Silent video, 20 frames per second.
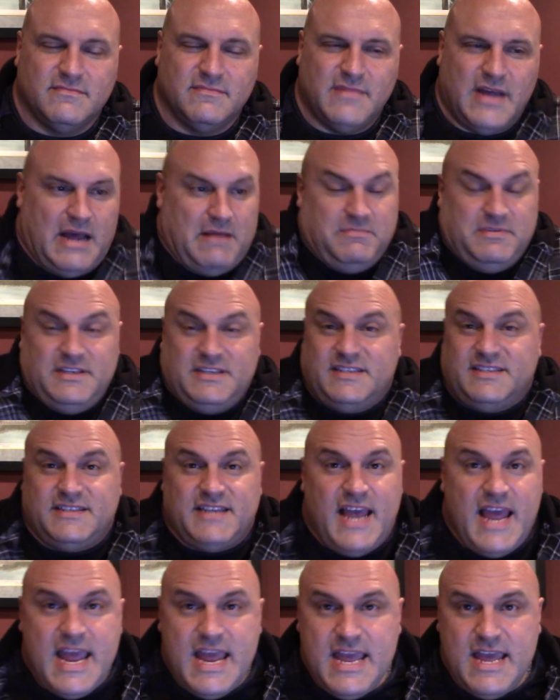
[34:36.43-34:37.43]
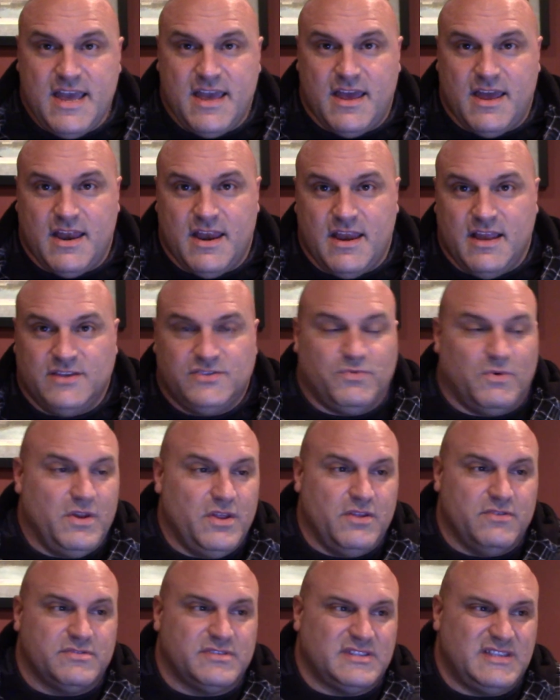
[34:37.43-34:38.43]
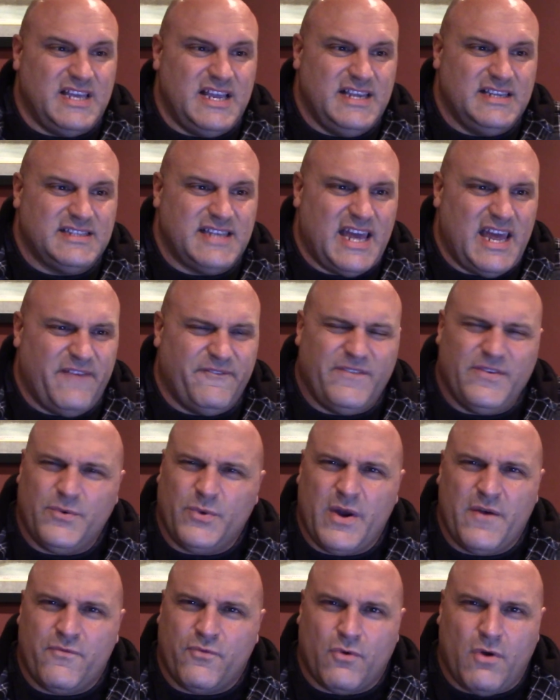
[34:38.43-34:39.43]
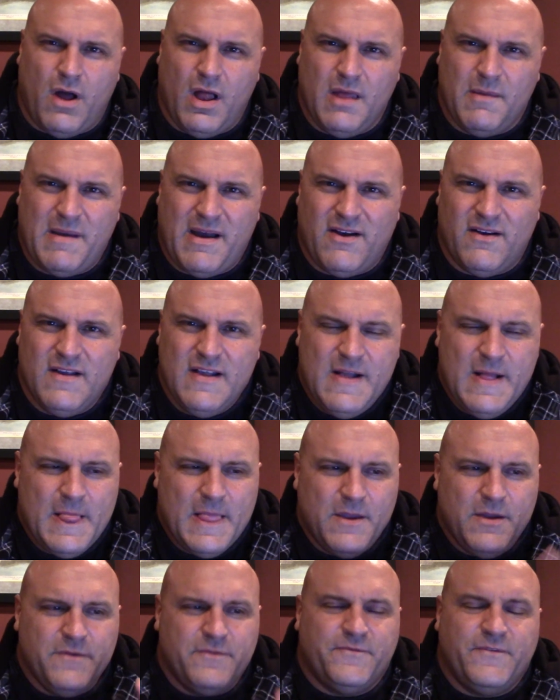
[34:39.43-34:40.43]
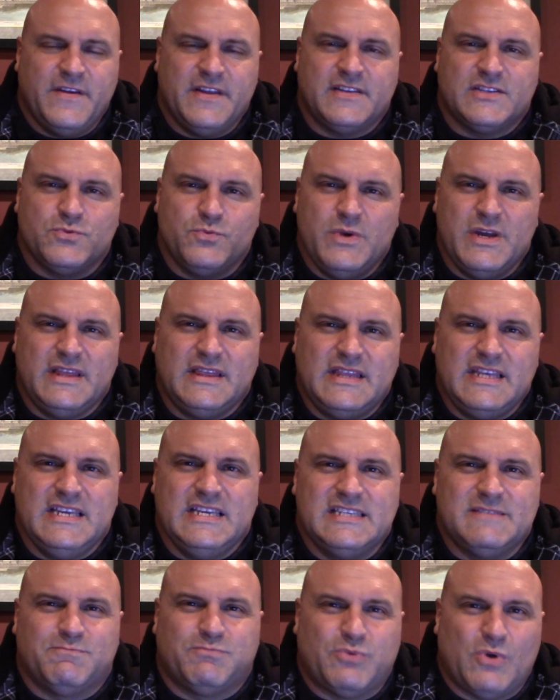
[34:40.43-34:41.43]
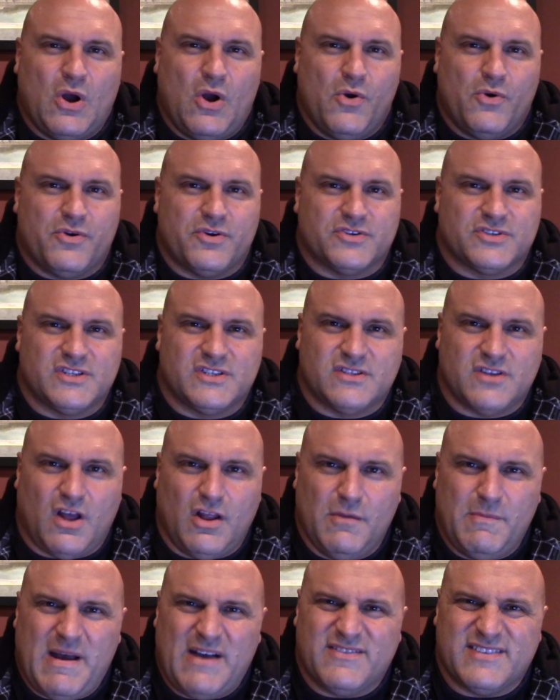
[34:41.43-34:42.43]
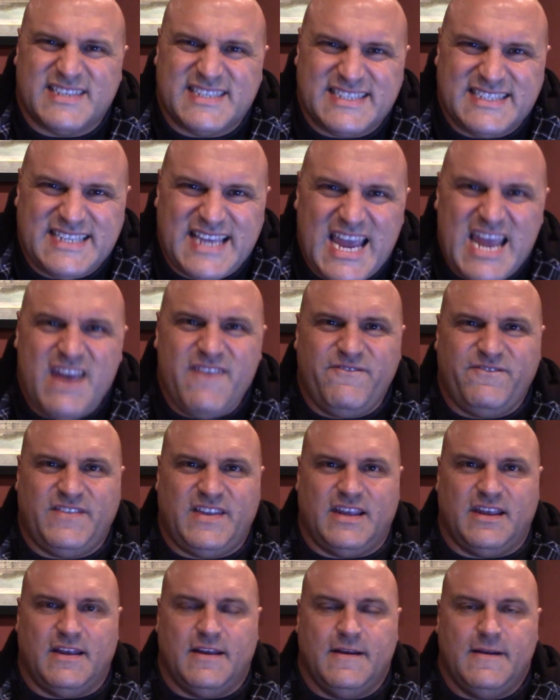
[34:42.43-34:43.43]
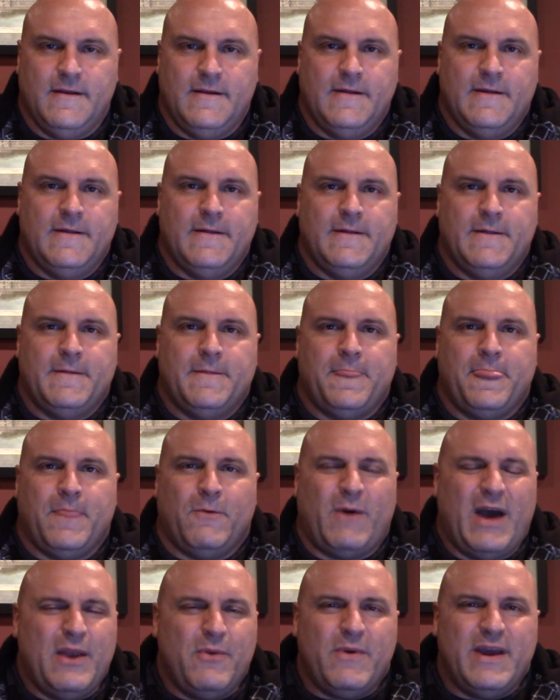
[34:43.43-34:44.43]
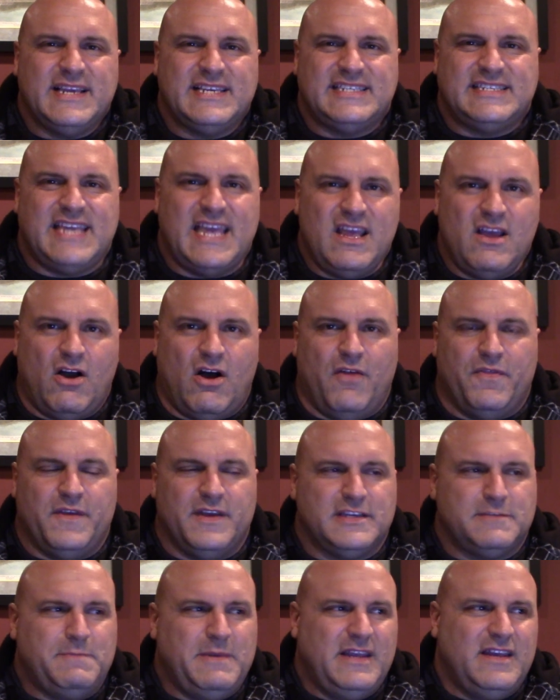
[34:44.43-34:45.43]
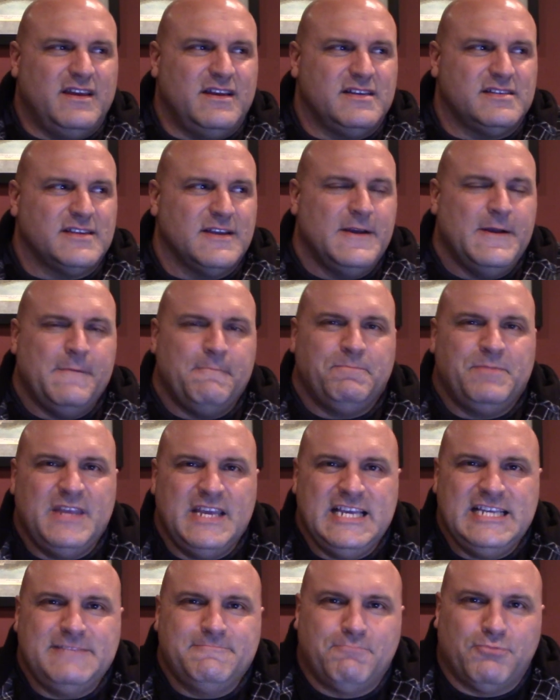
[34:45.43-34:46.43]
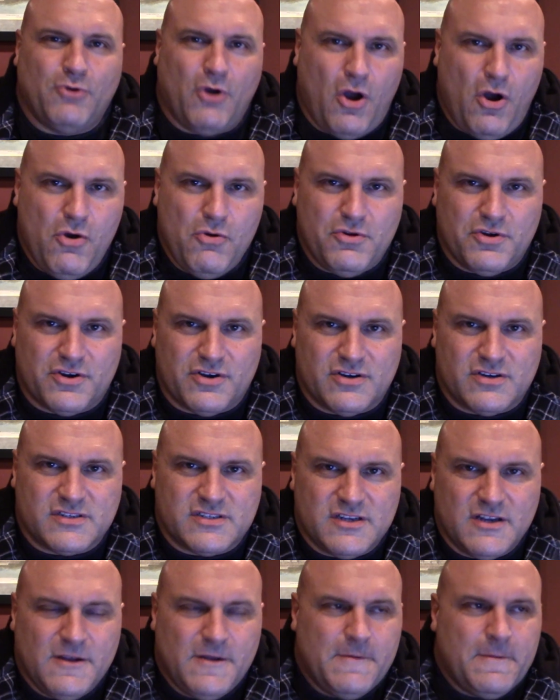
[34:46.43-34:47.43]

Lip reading: I'm just saying, it's one of those things that if we're all about, if it's with these brokers, it's all about safety. Why do I say all this? Because these brokers